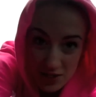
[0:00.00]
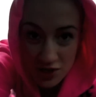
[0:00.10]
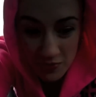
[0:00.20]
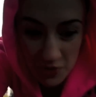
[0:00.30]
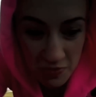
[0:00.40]
to the
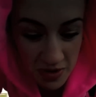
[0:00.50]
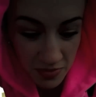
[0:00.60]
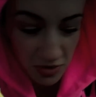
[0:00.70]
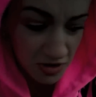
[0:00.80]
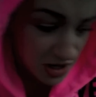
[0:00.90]
gym with
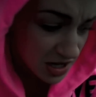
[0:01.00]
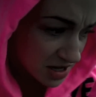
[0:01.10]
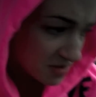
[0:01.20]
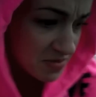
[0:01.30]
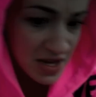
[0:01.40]
people,
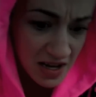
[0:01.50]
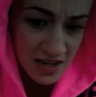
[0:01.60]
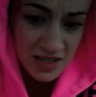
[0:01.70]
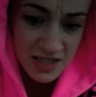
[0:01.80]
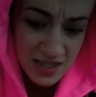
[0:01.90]

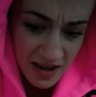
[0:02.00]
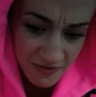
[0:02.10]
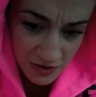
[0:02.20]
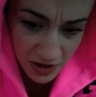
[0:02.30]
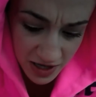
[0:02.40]
because I
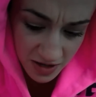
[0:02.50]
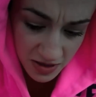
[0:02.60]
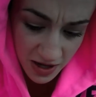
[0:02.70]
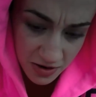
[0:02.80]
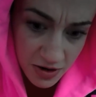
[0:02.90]
feel
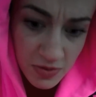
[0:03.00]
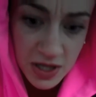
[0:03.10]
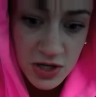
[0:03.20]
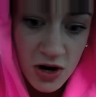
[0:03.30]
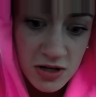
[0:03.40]
like they're going to want
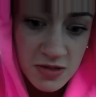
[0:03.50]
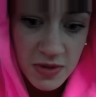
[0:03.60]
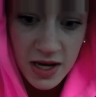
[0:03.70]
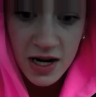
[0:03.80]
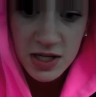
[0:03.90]
to talk to
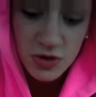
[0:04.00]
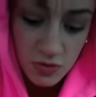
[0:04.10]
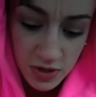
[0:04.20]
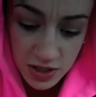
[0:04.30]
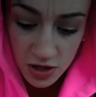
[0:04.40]
me, and I
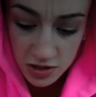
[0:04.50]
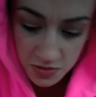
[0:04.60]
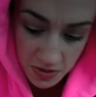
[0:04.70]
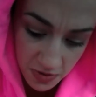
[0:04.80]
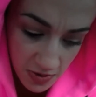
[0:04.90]
don't want to talk
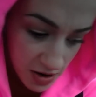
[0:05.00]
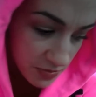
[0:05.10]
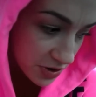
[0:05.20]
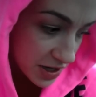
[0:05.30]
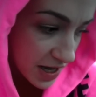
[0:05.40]
to people while
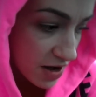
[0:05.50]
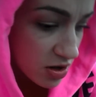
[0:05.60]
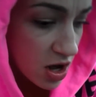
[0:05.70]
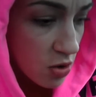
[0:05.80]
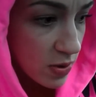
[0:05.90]
I'm working
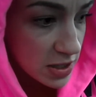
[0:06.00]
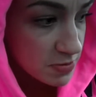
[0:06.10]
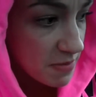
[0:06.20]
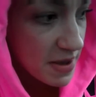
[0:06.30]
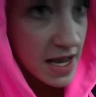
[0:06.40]
out.
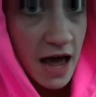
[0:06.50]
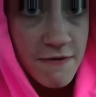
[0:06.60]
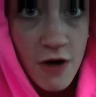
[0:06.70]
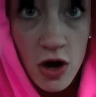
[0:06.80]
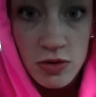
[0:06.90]
Where's my pink
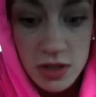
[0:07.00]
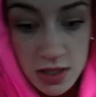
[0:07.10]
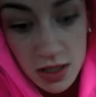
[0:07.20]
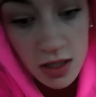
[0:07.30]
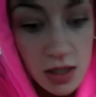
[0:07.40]

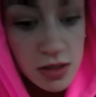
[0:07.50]
headphones?